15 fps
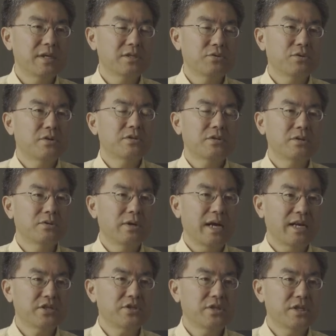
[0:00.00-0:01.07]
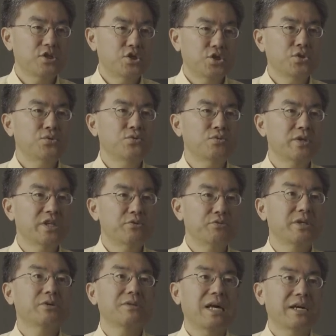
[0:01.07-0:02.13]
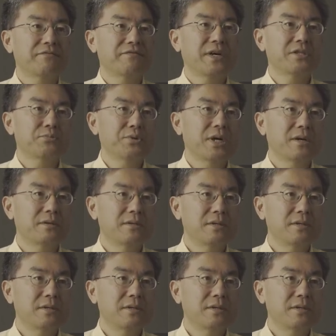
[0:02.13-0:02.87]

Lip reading: it's also actually true in real life as well.